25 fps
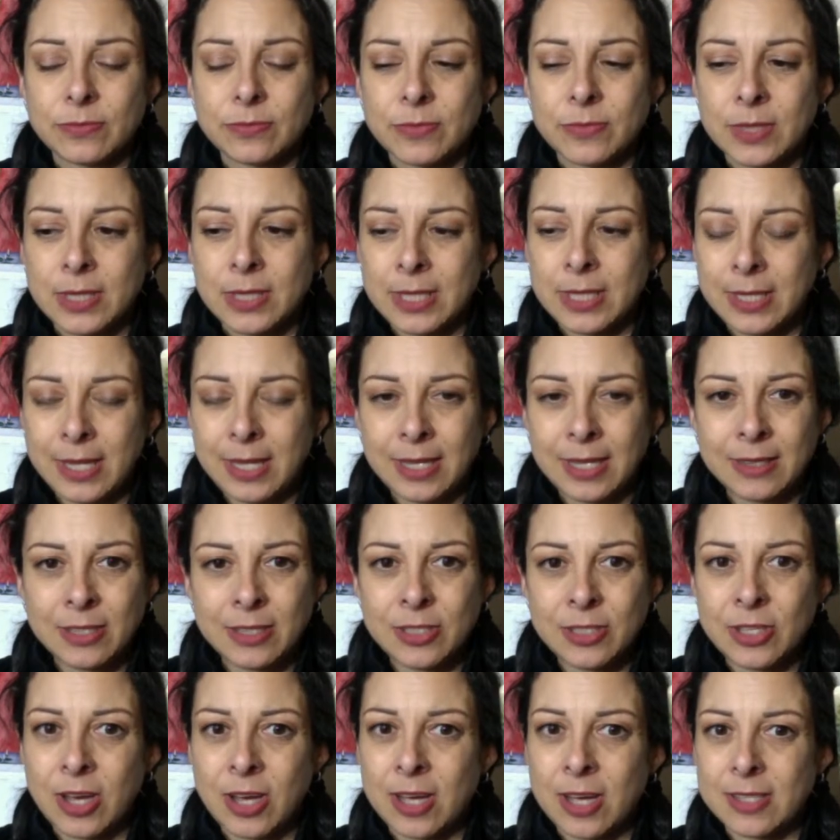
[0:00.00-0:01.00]
connect the
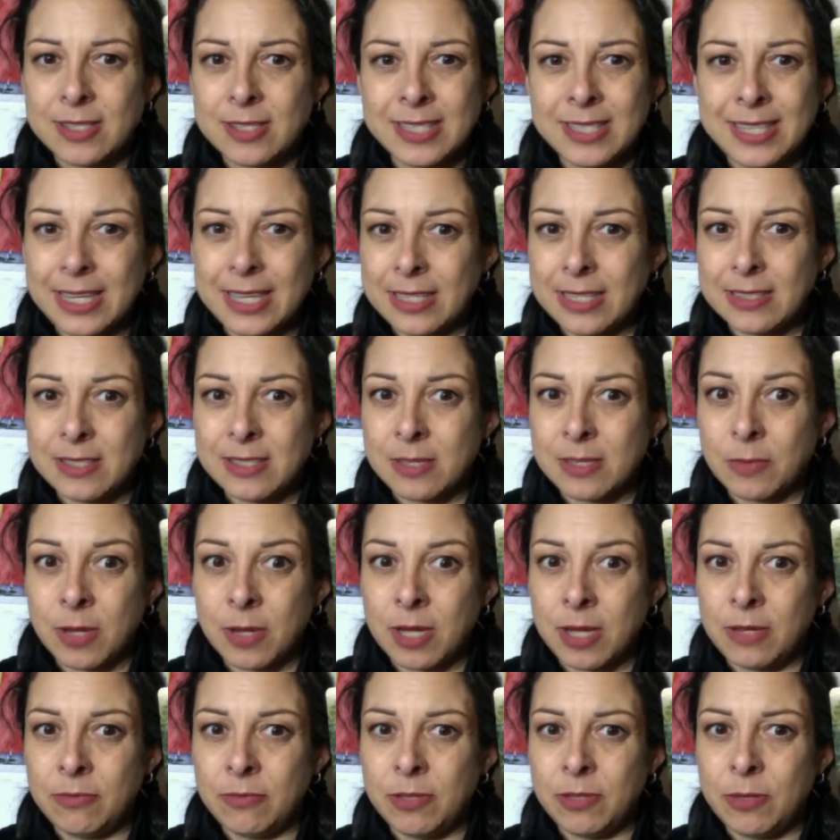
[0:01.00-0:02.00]
dots, get some
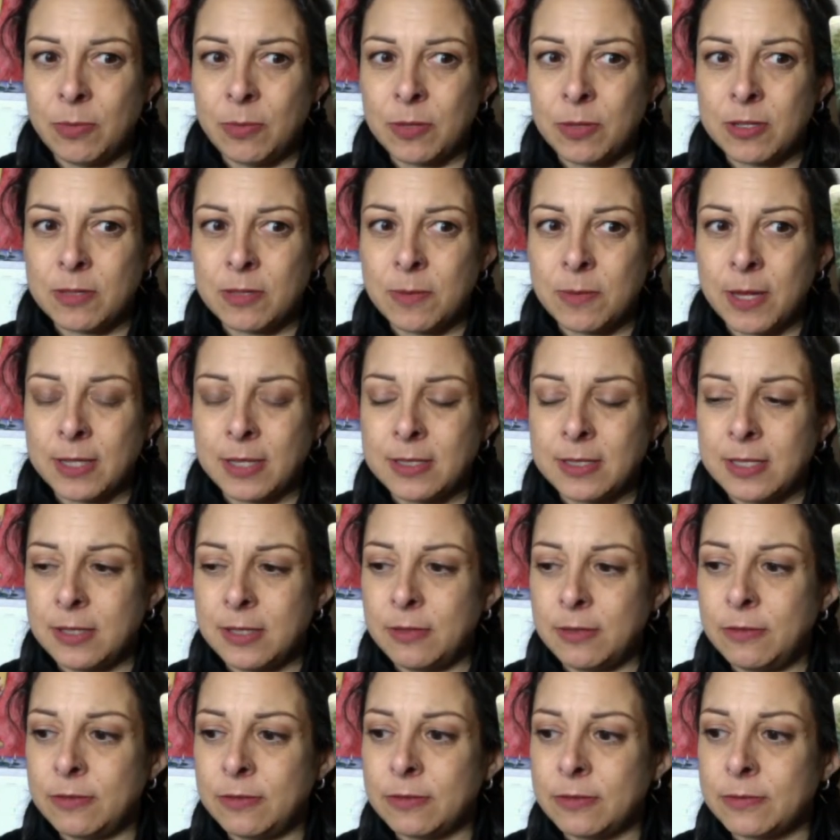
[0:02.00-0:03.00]
kind of new
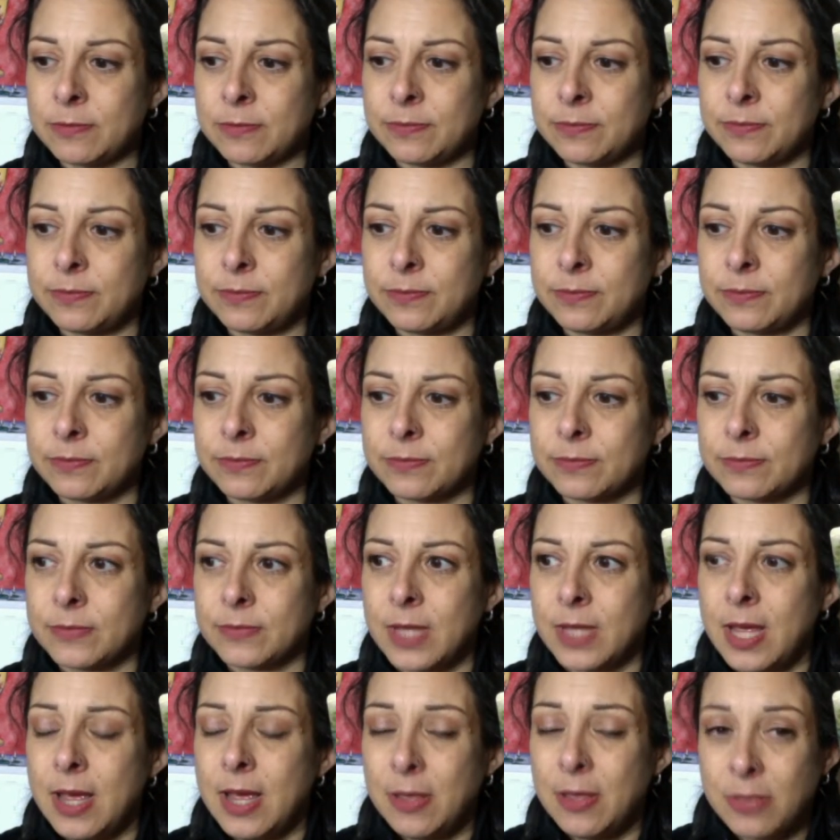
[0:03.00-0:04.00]
perspective.
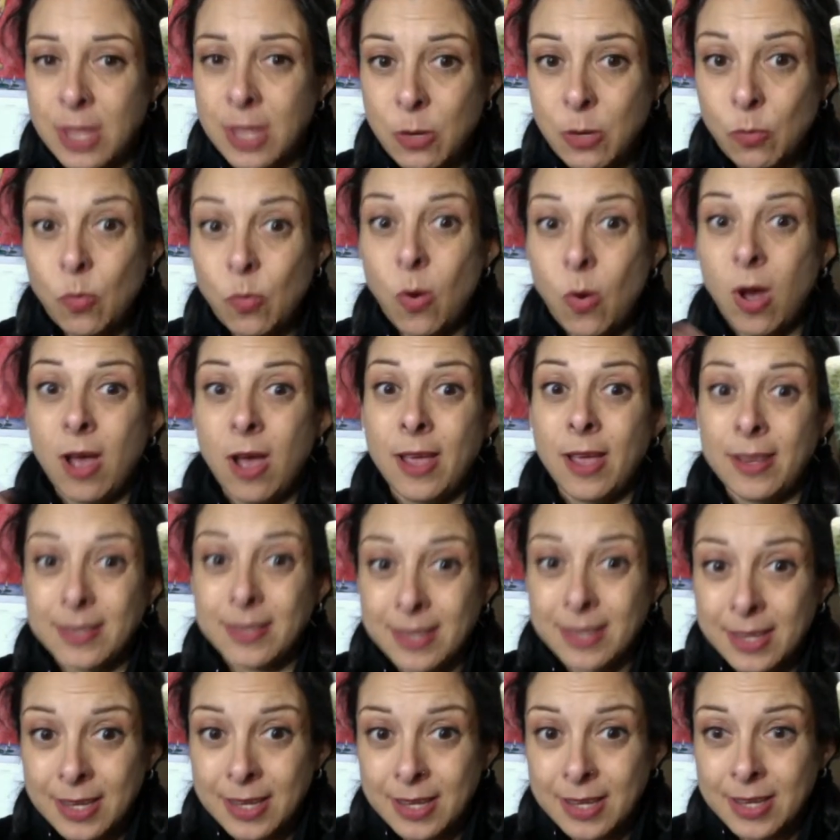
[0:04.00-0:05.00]
They want
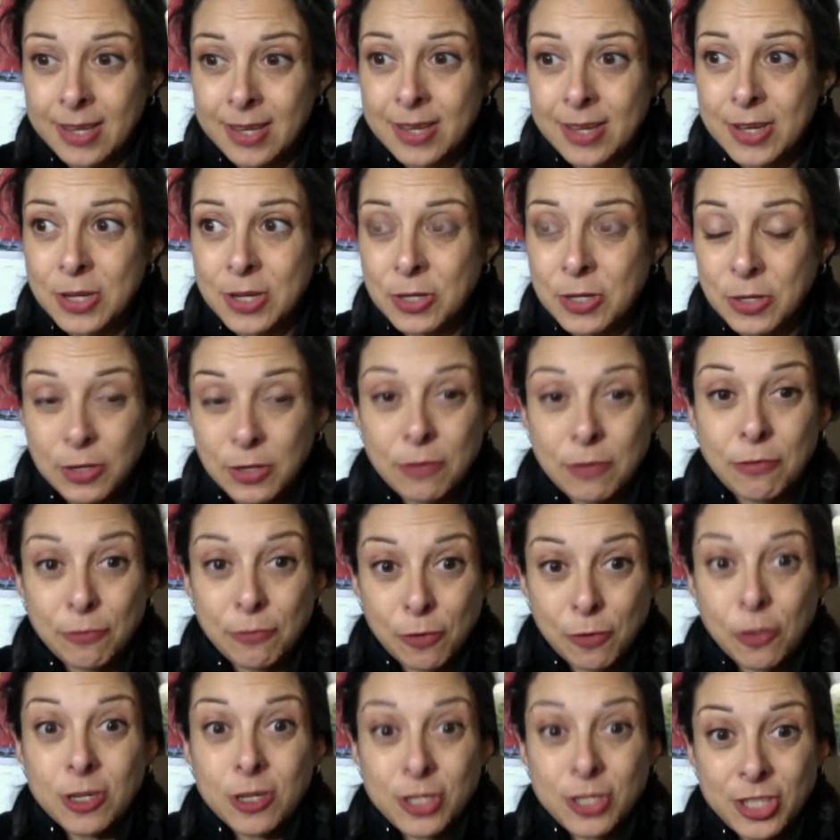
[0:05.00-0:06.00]
good
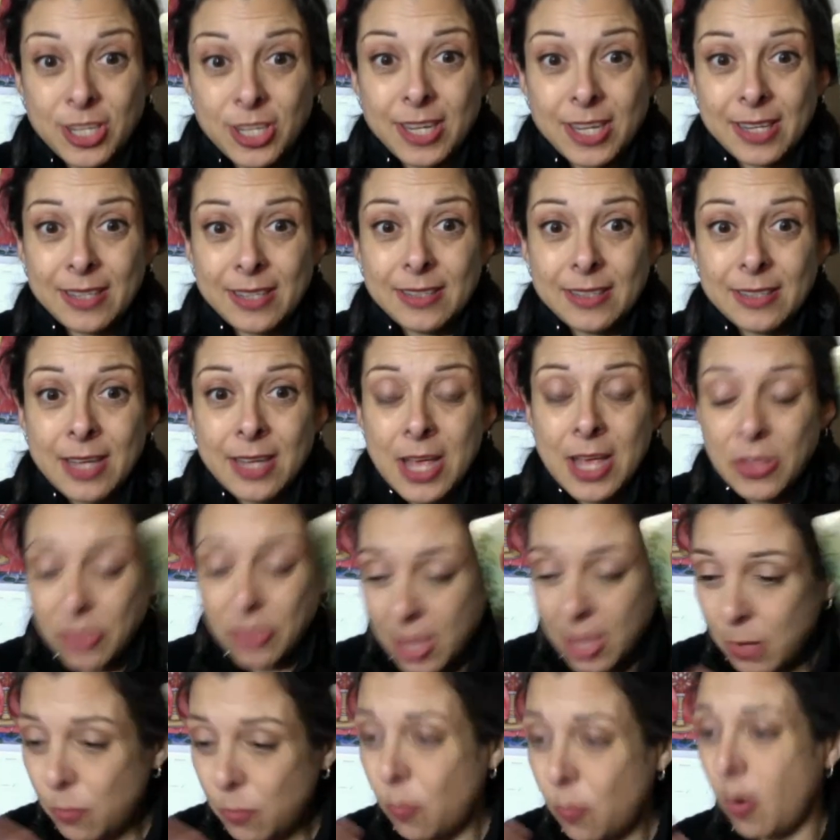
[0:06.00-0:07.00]
fortune.
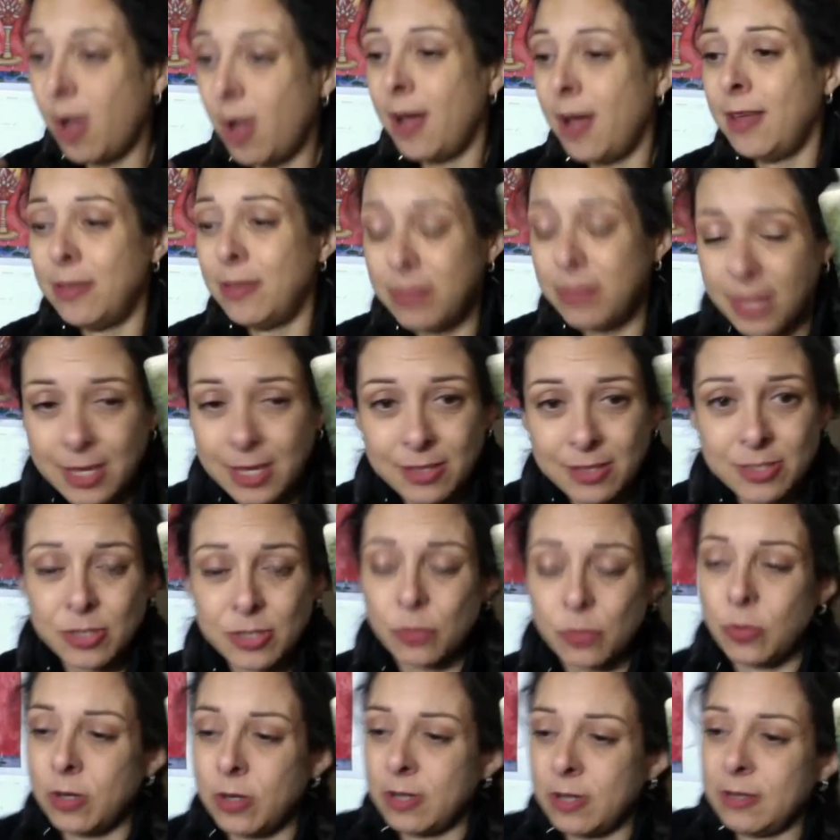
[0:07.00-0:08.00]
They want things to
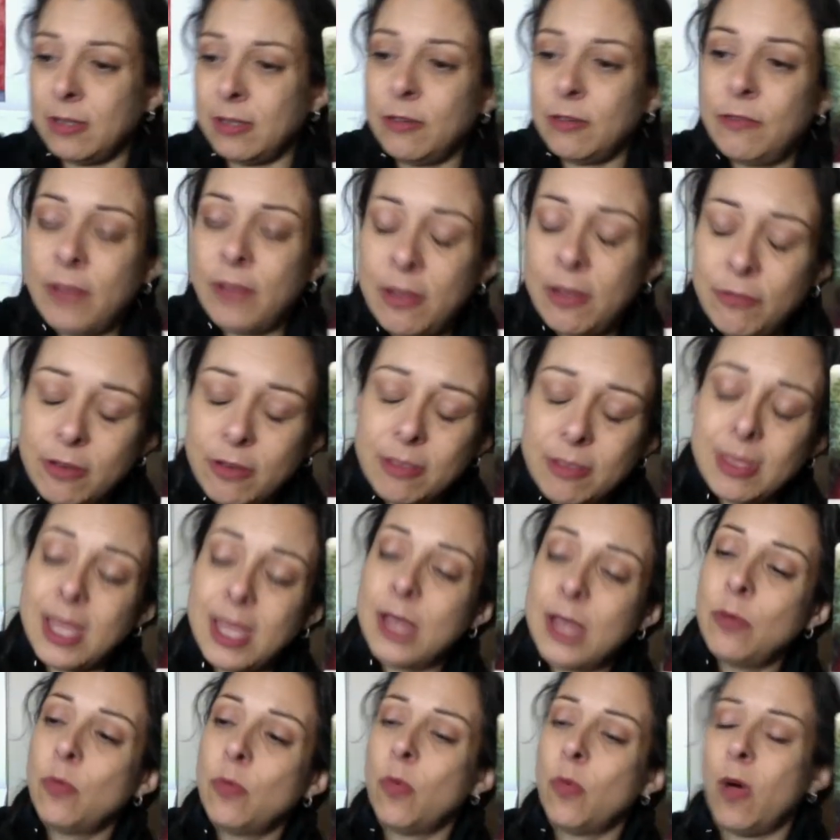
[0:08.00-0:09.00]
work in their favor.
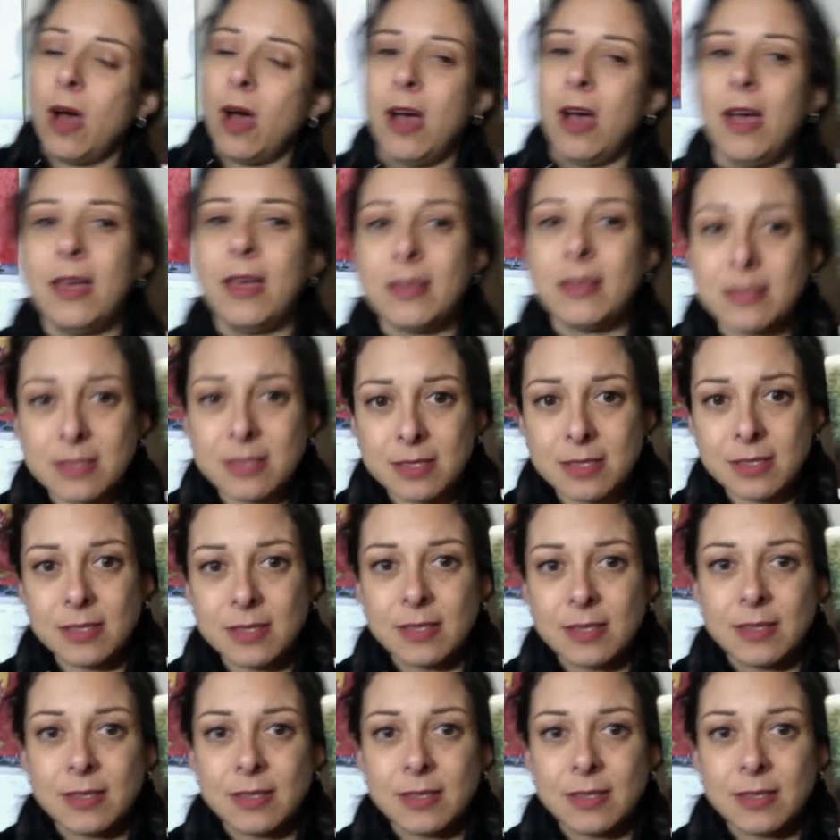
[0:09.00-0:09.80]
They want